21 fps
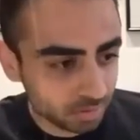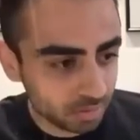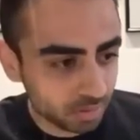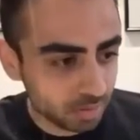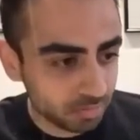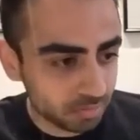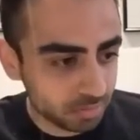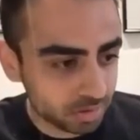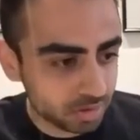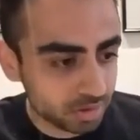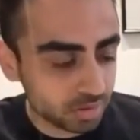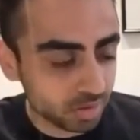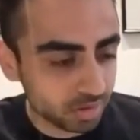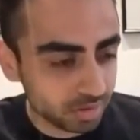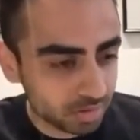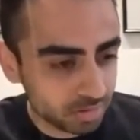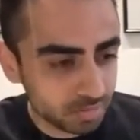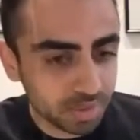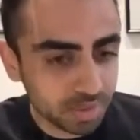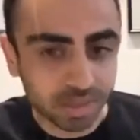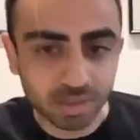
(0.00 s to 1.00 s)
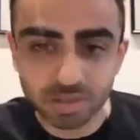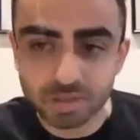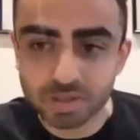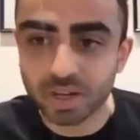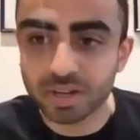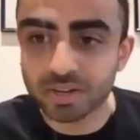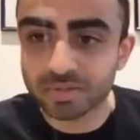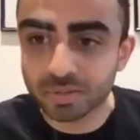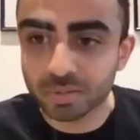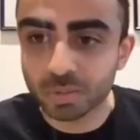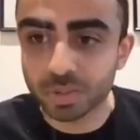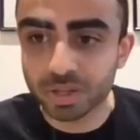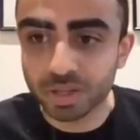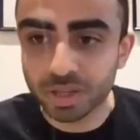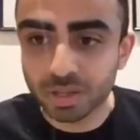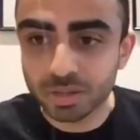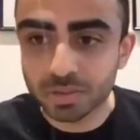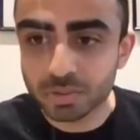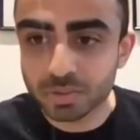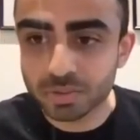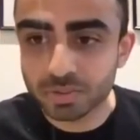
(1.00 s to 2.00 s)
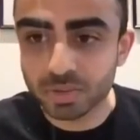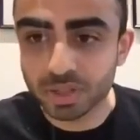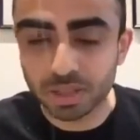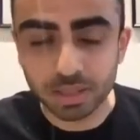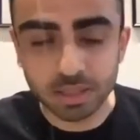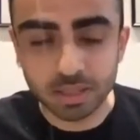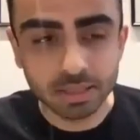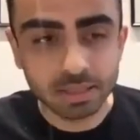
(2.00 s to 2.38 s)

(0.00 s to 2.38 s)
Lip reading: and trying to make a change from within, it was really,